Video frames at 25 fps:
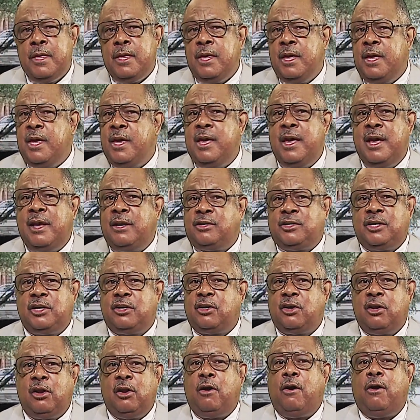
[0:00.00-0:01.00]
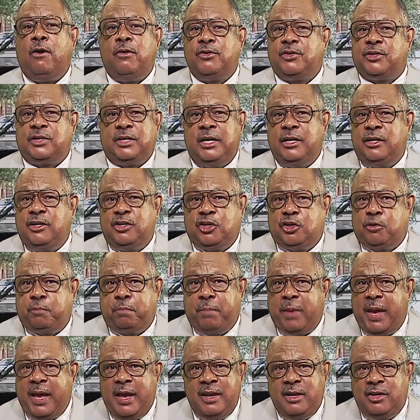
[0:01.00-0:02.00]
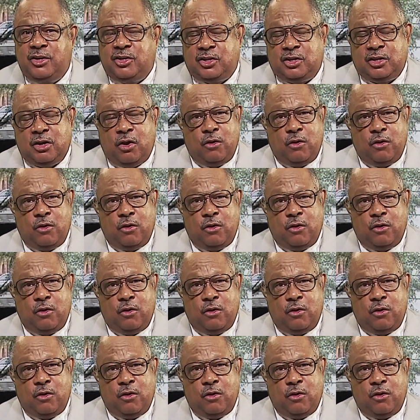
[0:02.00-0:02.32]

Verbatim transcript: He is as lost in space